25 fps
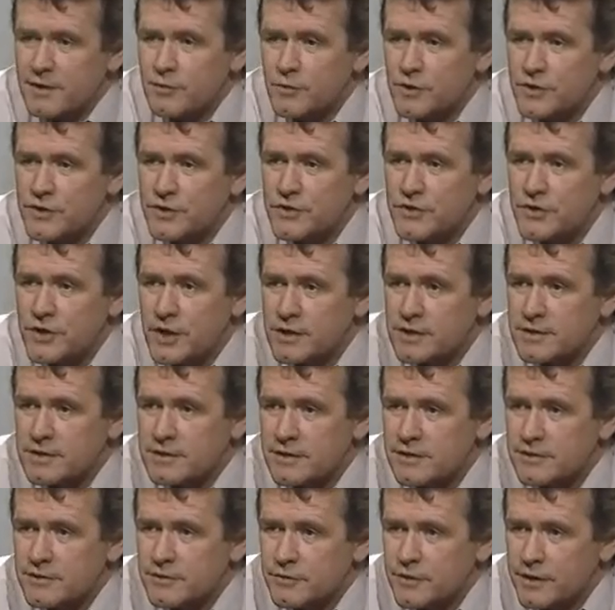Princess, it
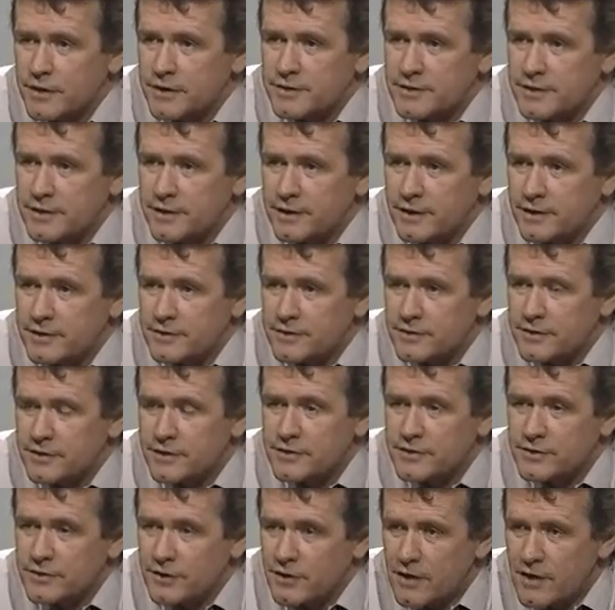was just a trick
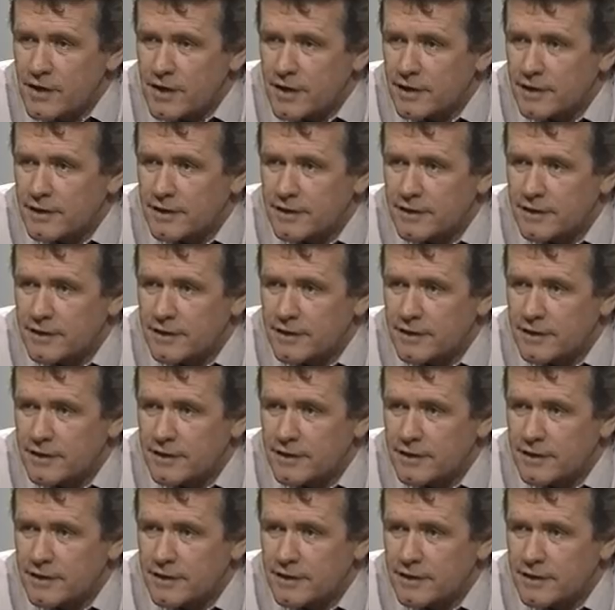to get you to